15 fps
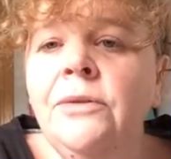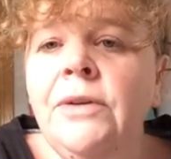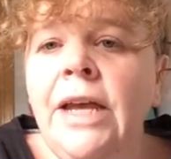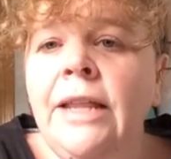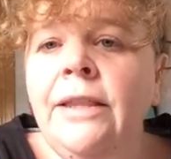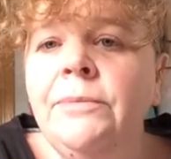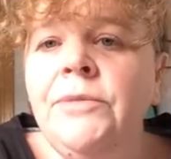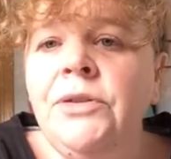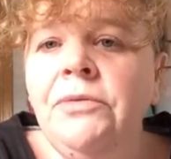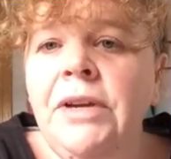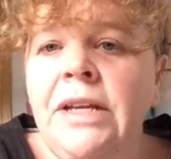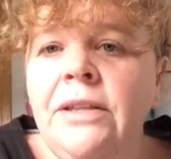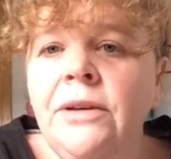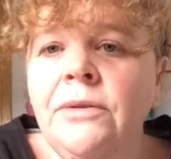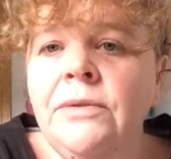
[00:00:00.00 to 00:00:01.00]
get them to
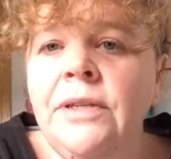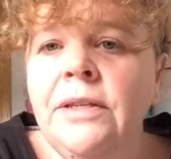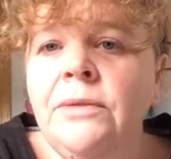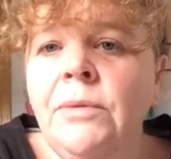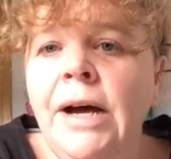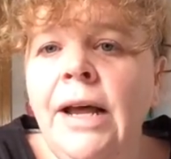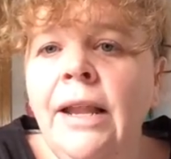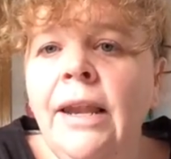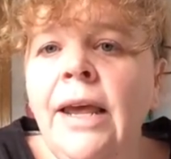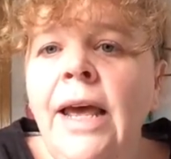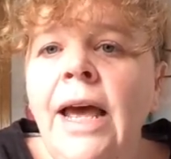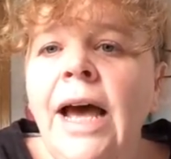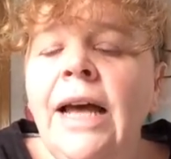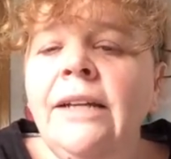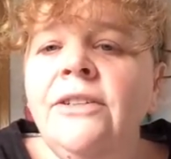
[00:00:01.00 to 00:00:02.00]
read those as well,
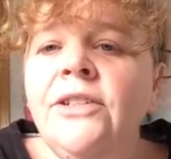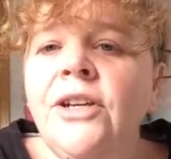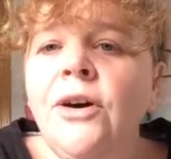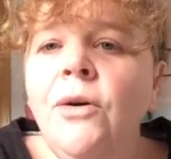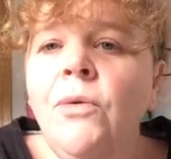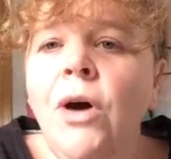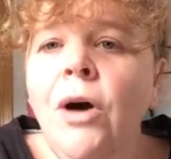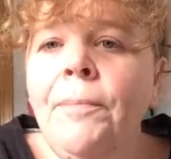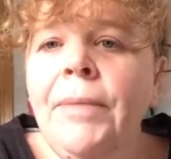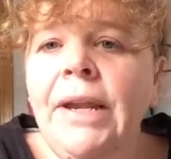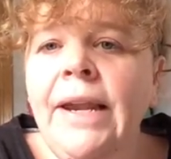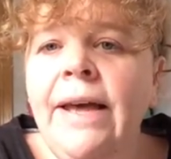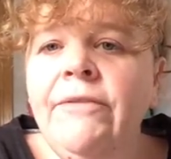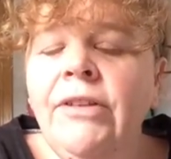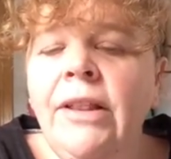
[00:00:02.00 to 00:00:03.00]
and go up a
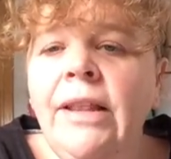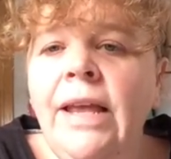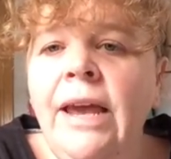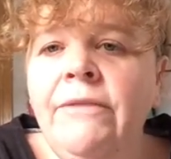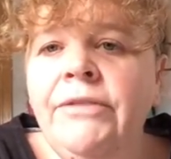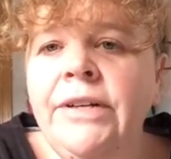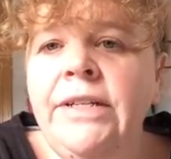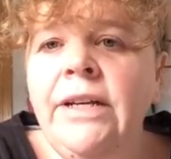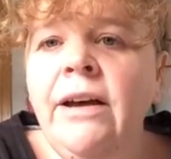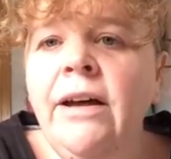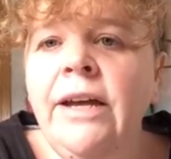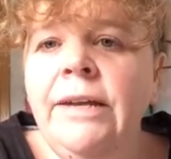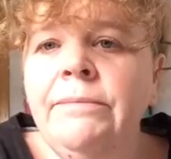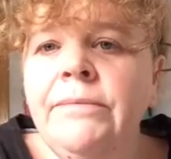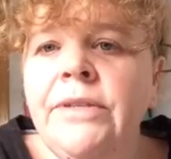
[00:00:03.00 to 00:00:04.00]
level every
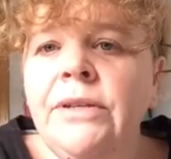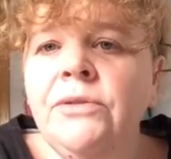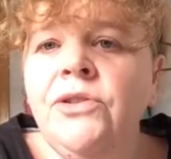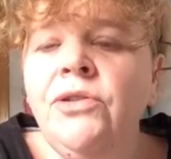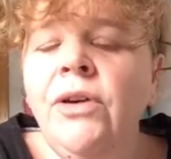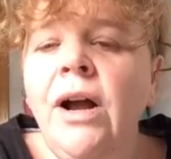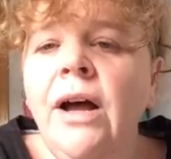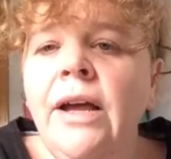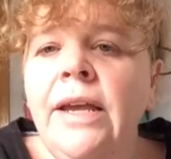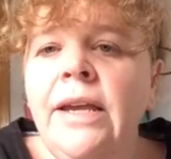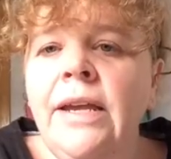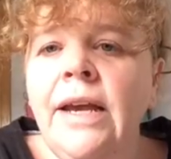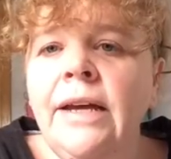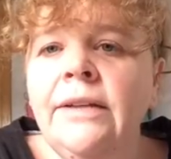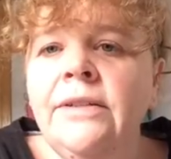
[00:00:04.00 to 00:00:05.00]
time. So
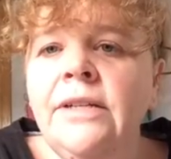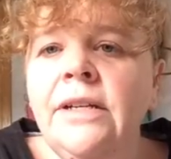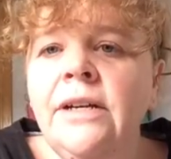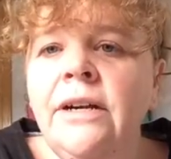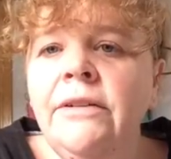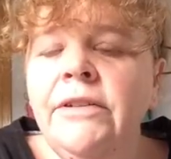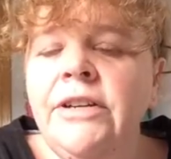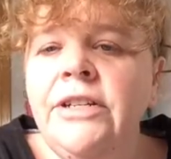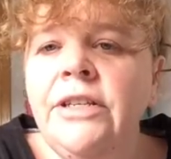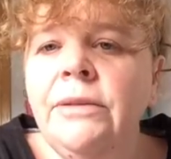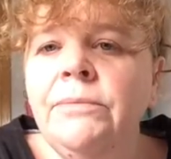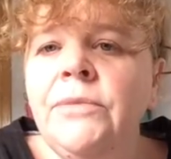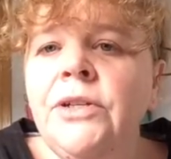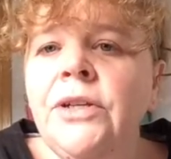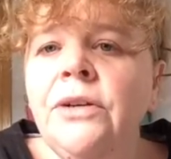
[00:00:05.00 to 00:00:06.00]
try and encourage
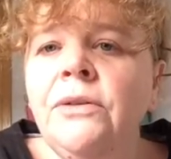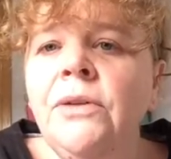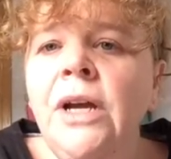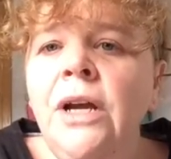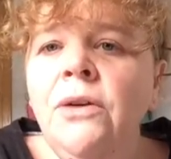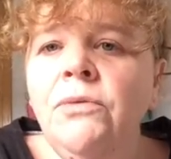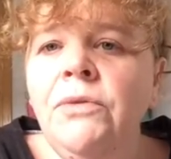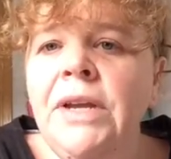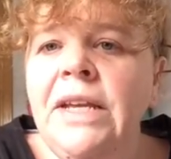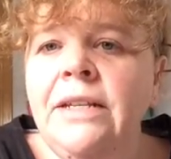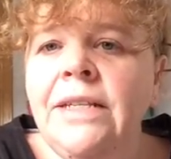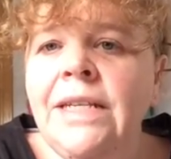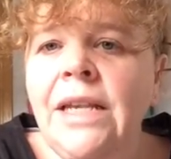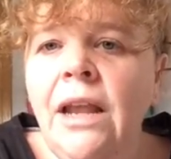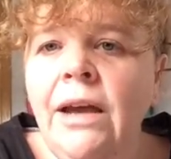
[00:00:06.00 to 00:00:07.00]
them to
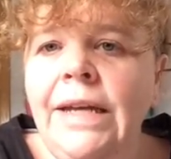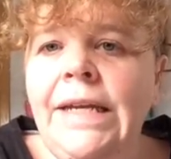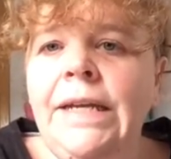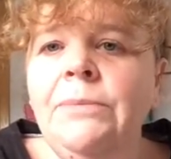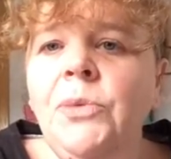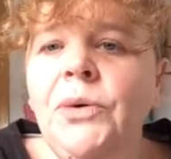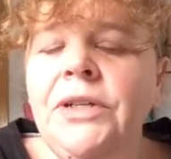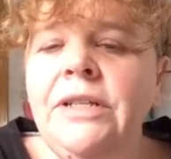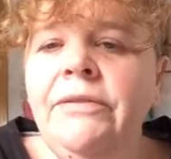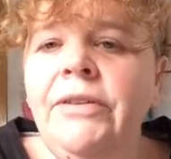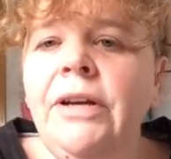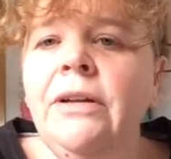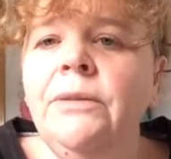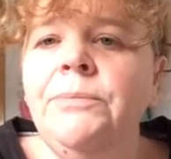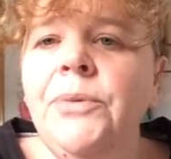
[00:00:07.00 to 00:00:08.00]
read slightly more
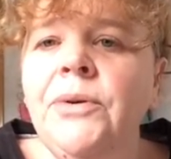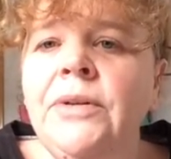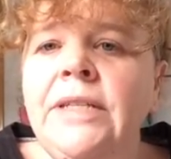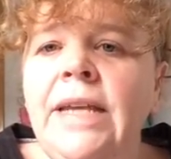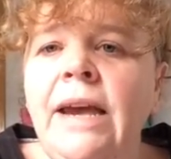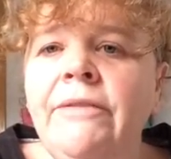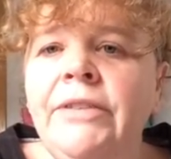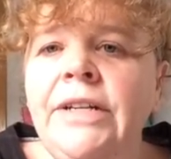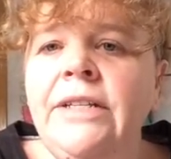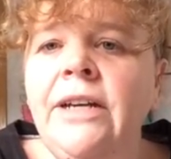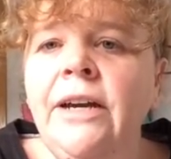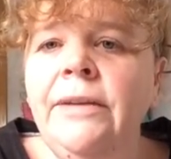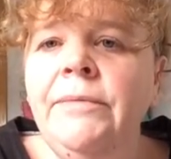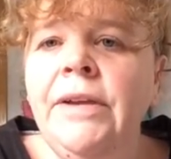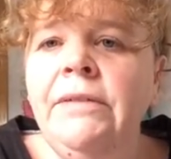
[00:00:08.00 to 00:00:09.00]
difficult books every
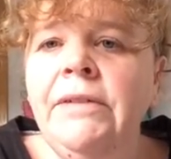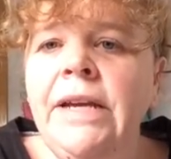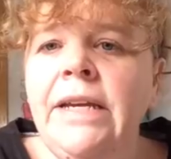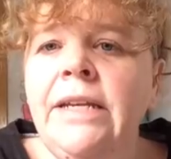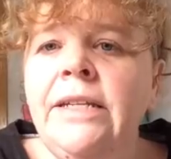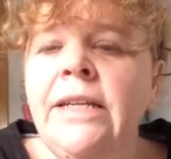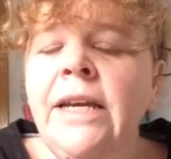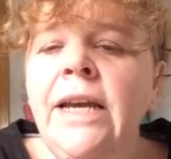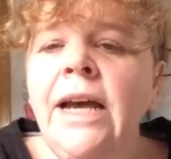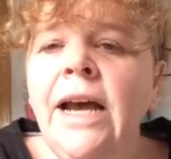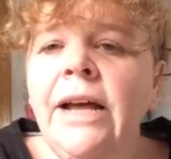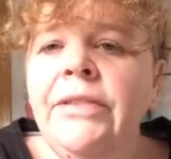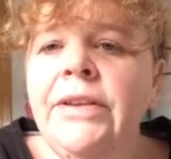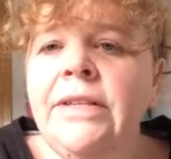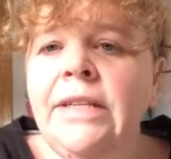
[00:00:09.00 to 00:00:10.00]
time they read,
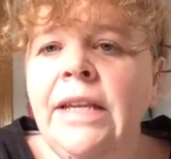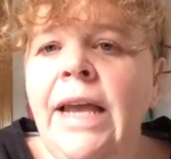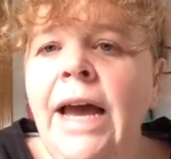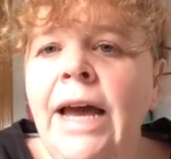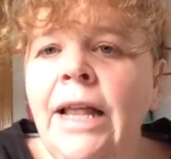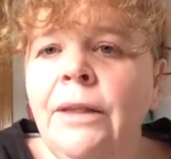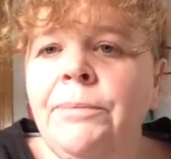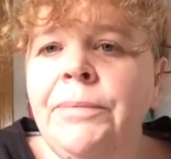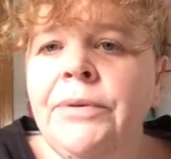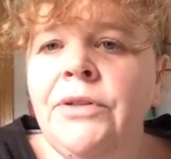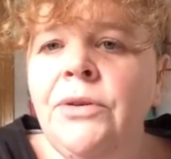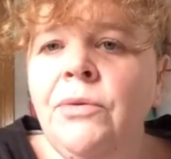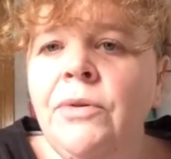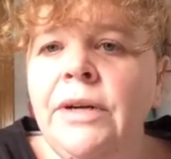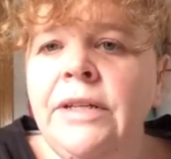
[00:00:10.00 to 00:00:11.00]
and this will help
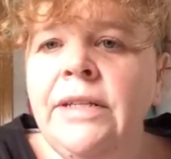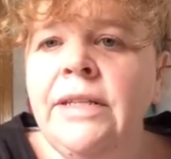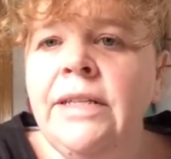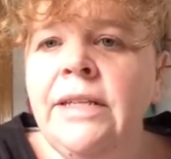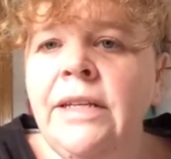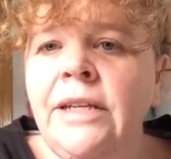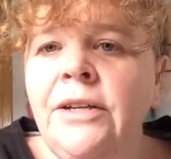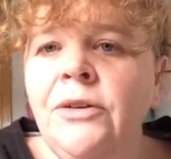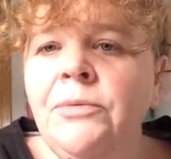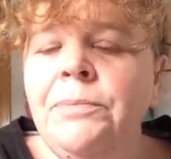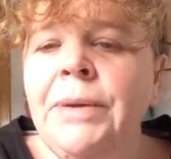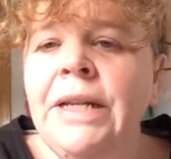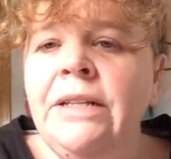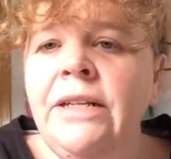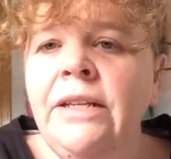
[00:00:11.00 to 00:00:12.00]
towards
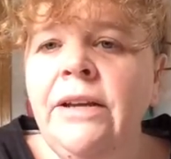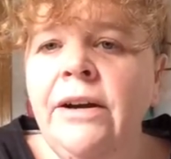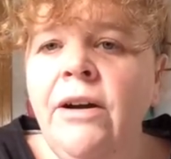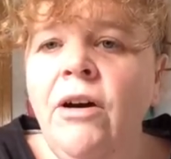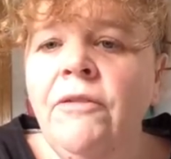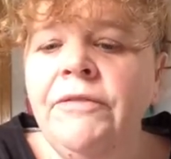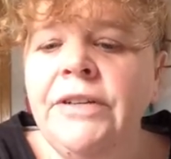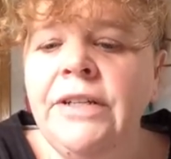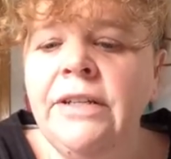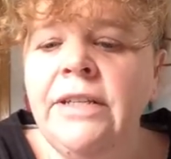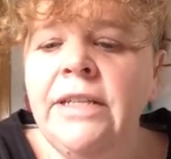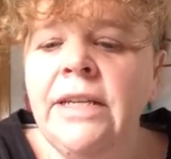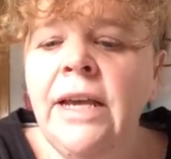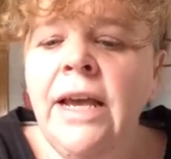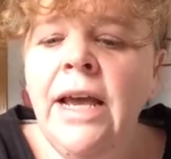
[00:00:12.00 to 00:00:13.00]
building their
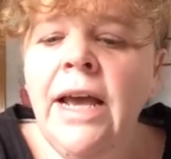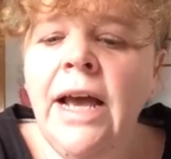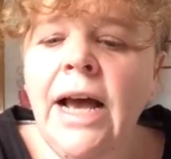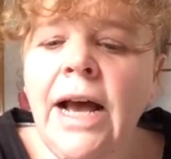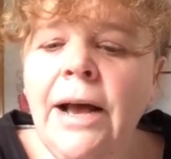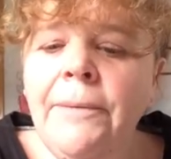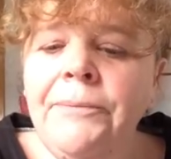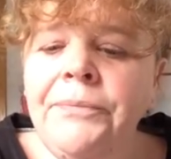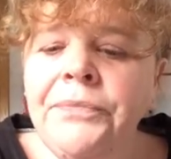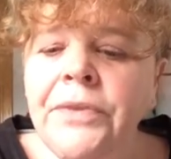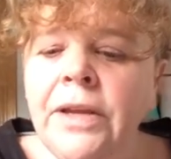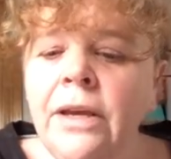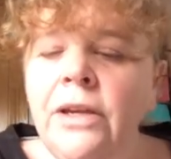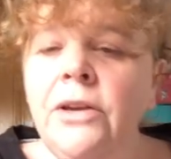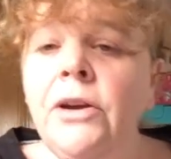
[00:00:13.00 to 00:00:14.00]
confidence.
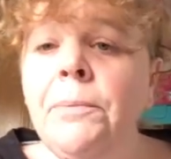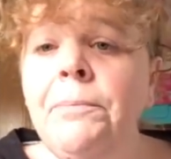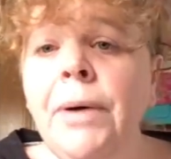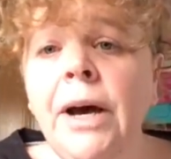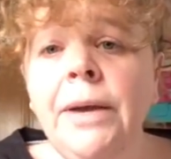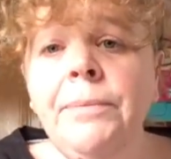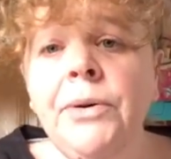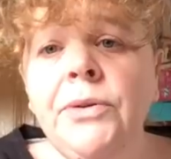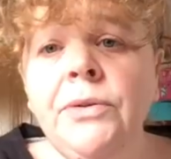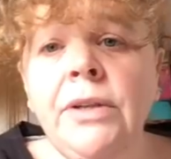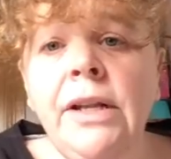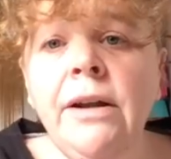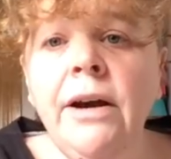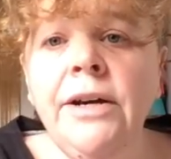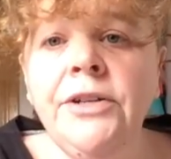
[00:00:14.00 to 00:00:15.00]
You can buy books
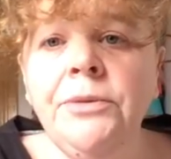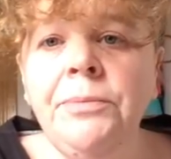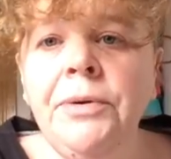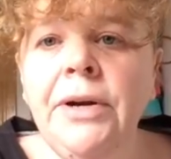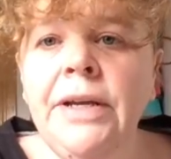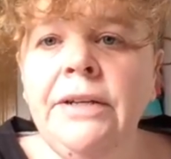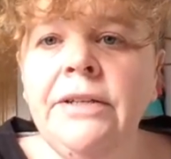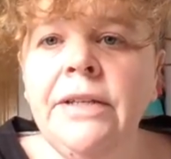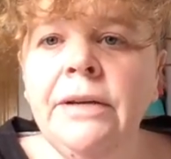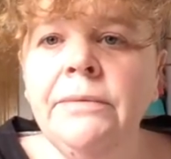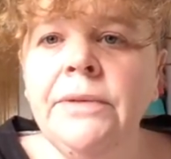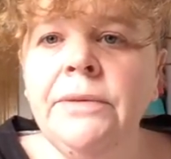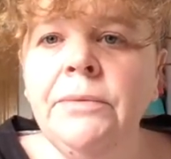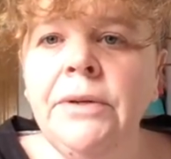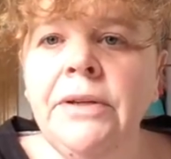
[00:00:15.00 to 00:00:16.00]
with larger print.
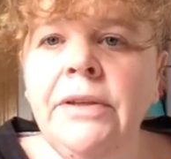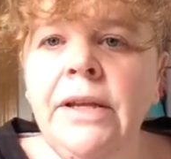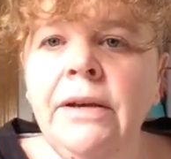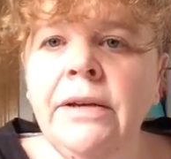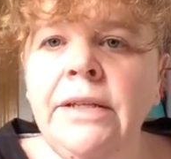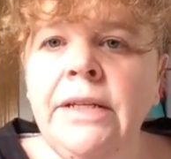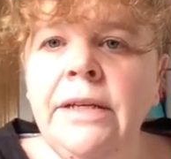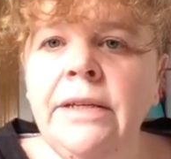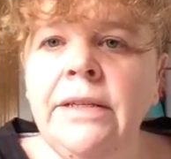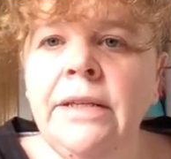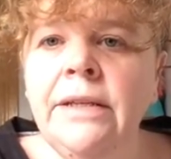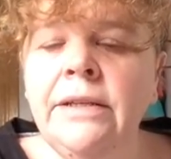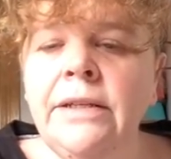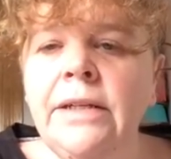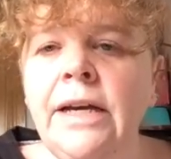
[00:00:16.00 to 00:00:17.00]
That was one of the ideas
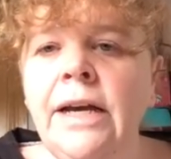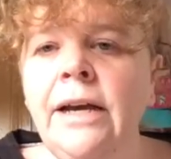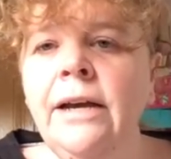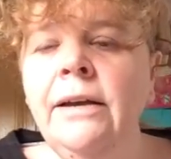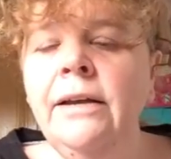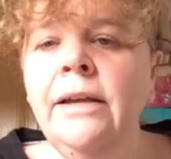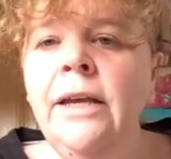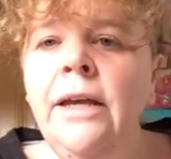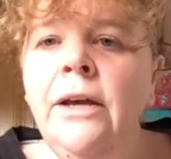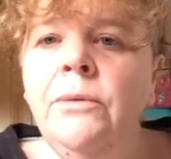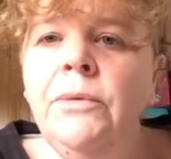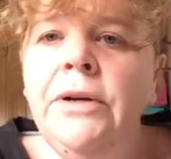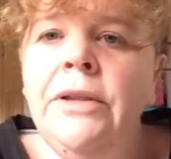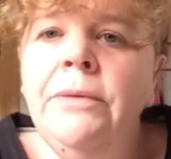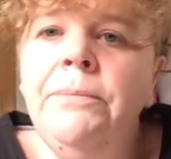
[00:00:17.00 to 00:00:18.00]
that
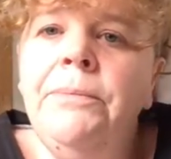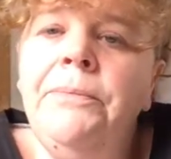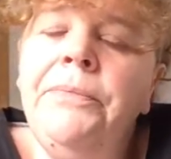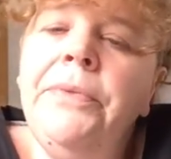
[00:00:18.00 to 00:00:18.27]
one of the